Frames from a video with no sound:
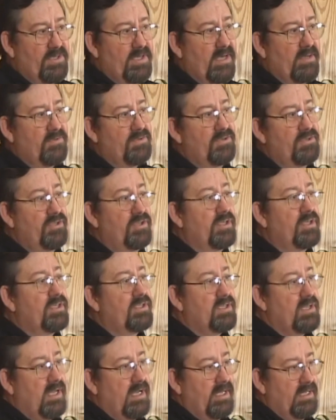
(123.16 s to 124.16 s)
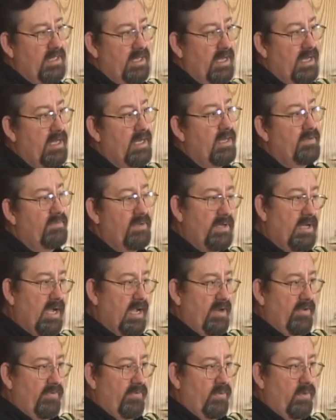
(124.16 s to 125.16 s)
sounds just like that of a
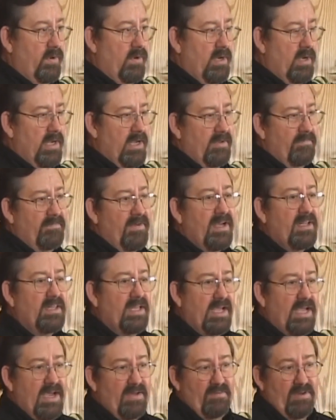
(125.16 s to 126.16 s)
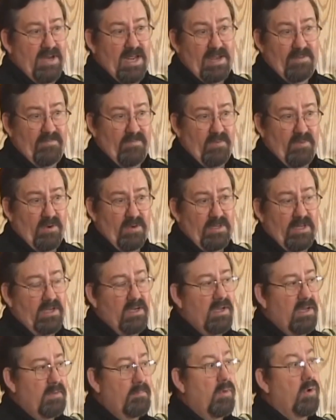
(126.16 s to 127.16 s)
dinosaur. In fact, they have a name for it. They
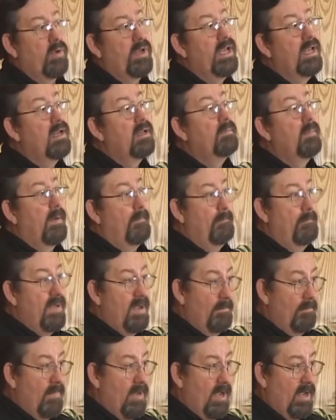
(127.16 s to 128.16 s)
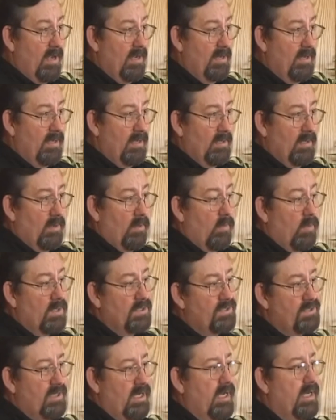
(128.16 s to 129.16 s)
call it Mokele Mbembe. One
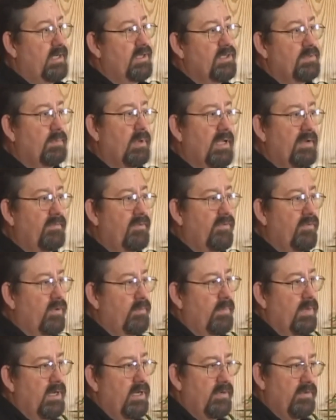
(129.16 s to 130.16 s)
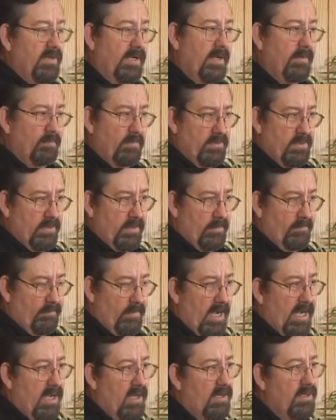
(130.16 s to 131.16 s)
scientist believed it so much, he was a
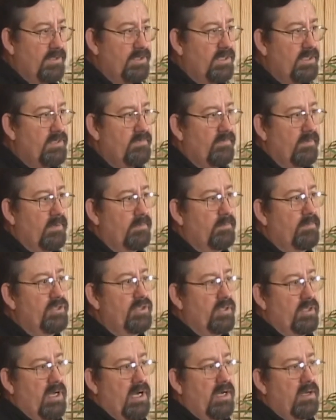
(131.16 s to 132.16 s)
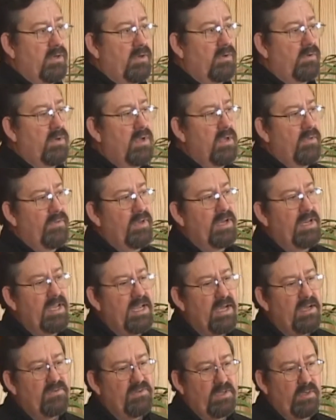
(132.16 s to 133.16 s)
biologist from Chicago, that he
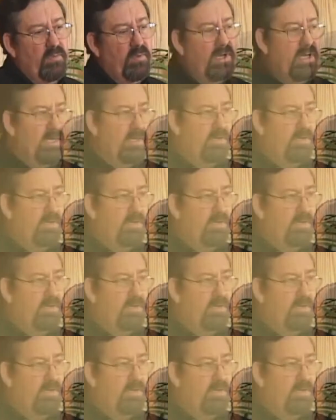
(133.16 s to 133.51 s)
actually went